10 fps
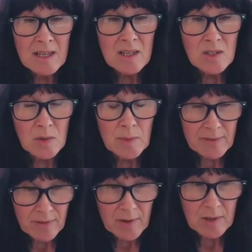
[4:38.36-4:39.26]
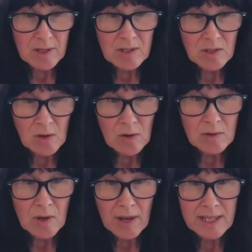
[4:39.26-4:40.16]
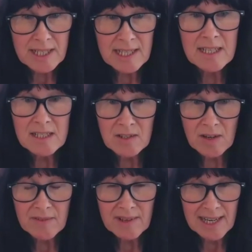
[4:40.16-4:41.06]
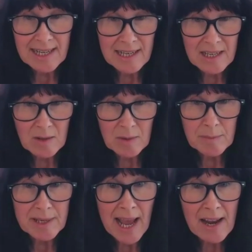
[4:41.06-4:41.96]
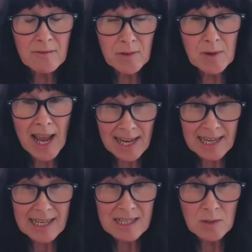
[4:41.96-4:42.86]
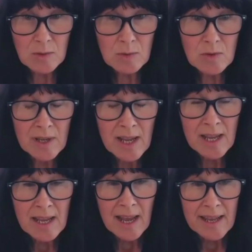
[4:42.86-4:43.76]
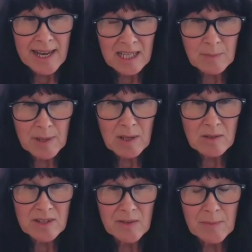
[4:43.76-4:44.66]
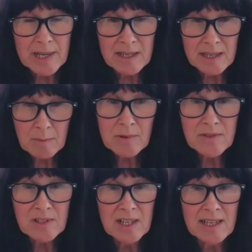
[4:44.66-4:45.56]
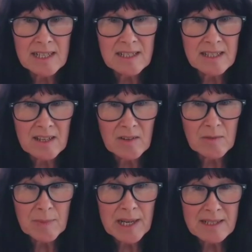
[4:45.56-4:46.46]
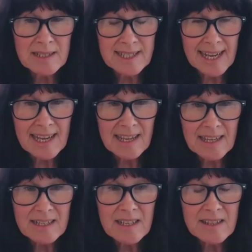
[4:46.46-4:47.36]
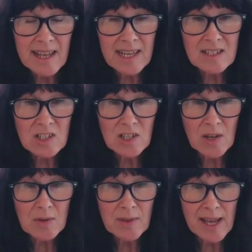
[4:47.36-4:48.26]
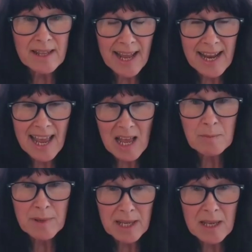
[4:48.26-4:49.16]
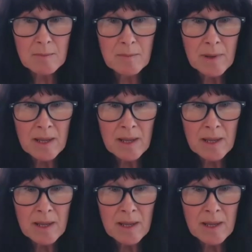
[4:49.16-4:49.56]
So we focus on hygienic design of cleaning equipment and food handling tools. And that's because there have been a number of studies that have been undertaken that show that they can become